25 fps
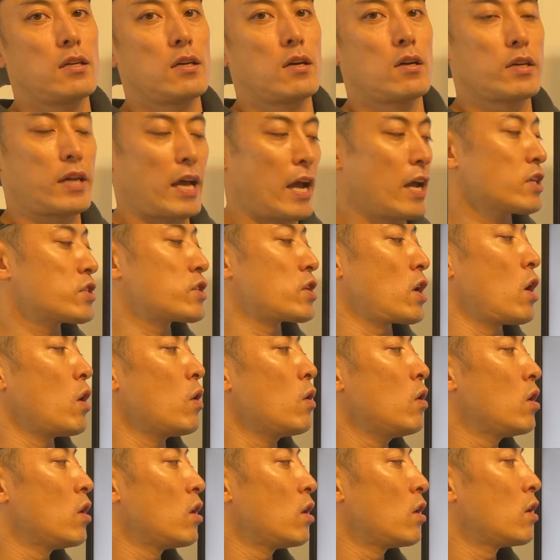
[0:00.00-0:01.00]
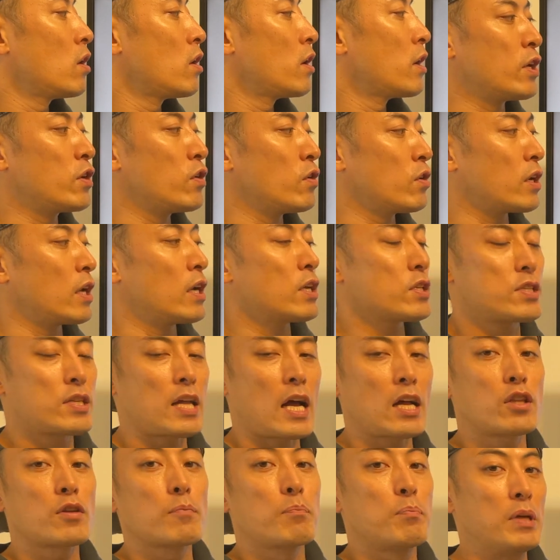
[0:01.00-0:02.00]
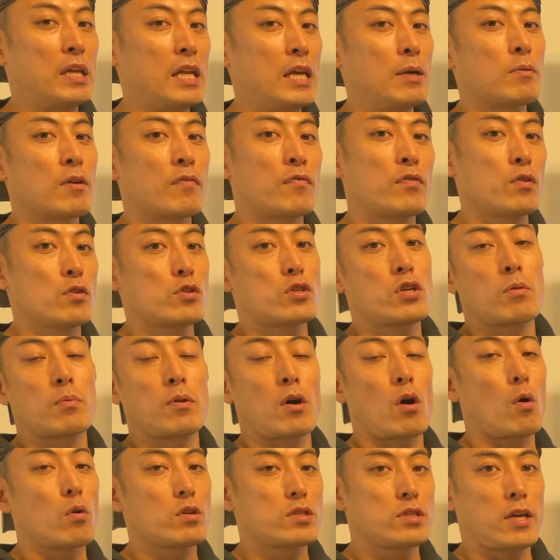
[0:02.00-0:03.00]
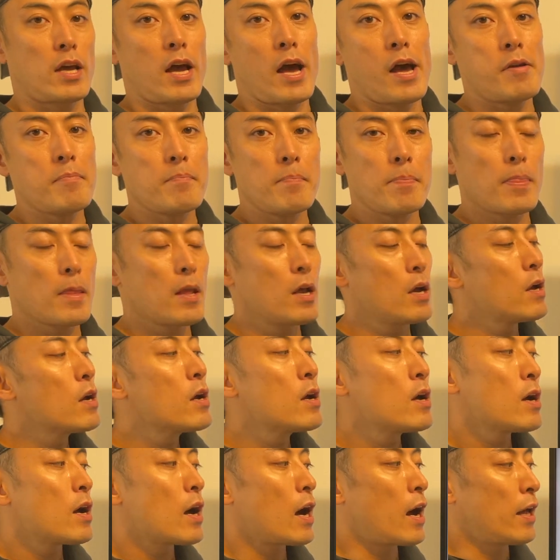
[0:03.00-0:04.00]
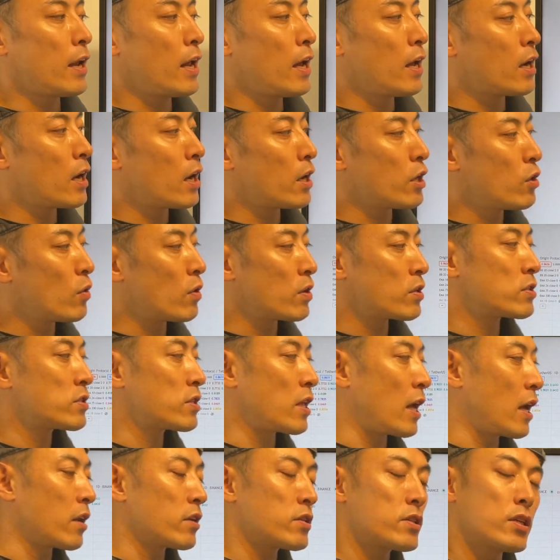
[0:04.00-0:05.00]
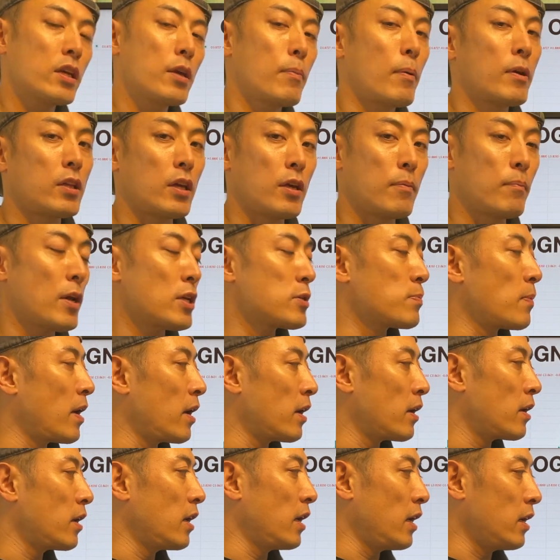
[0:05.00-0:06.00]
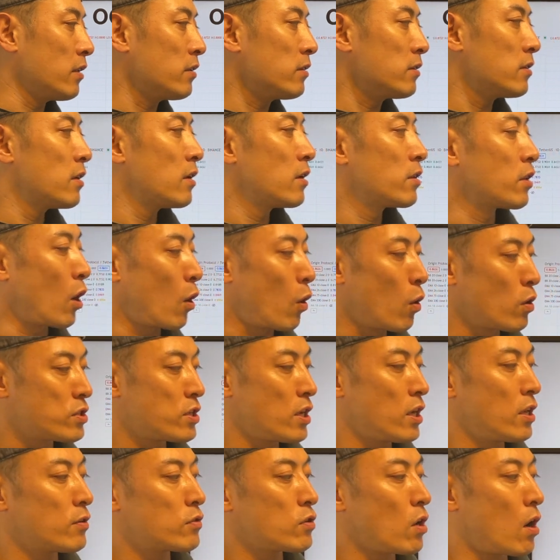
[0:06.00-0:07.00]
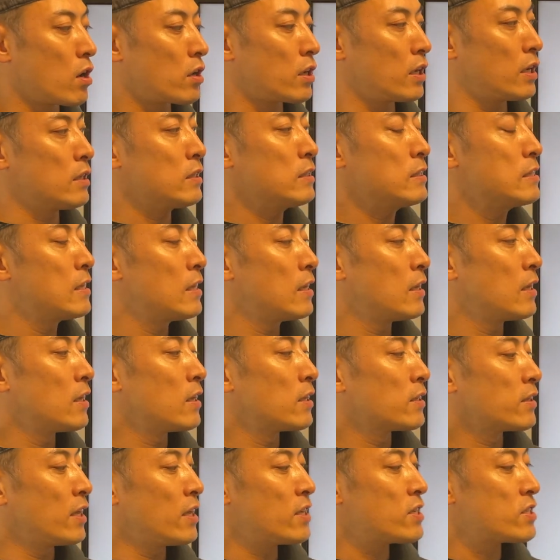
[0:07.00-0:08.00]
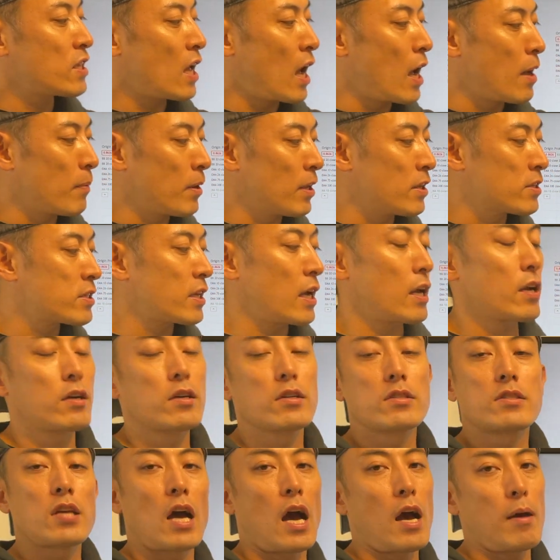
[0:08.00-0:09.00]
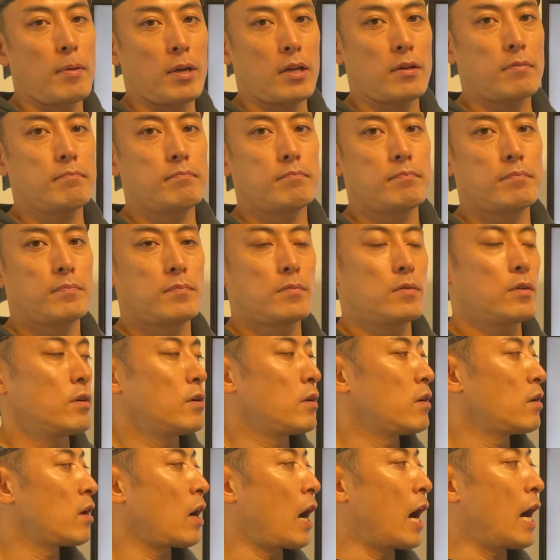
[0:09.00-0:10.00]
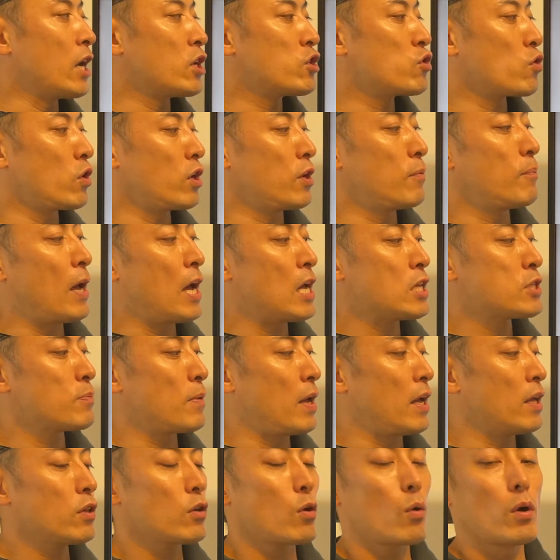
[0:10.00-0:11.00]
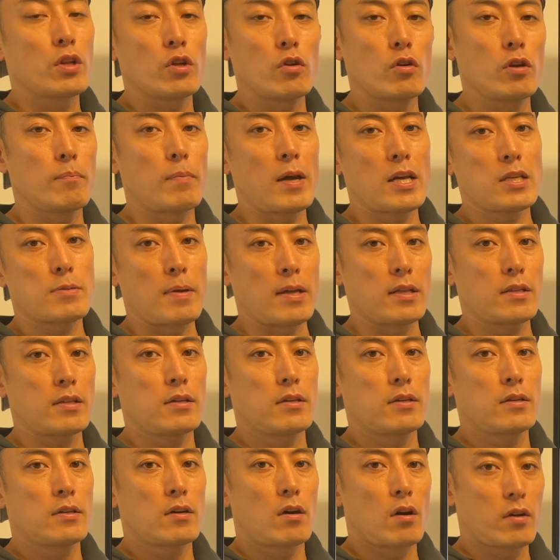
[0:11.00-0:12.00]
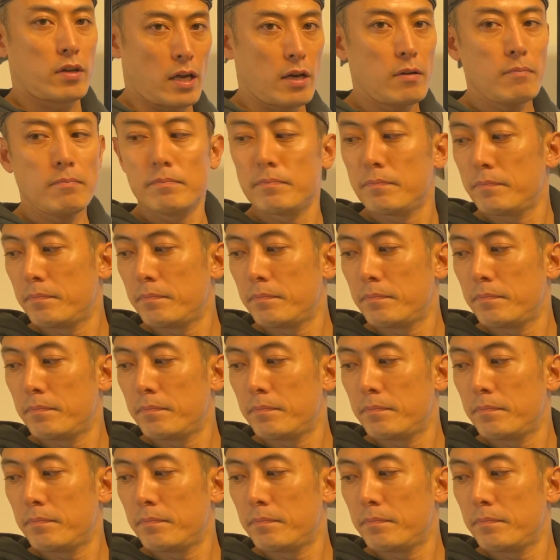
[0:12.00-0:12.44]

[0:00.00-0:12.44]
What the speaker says: Okay, so you're gonna start to believe the future of the OGN, and then you will start to think about the investment in the OGN token. This timing is kind of good timing. Additional investment or new investment. Okay?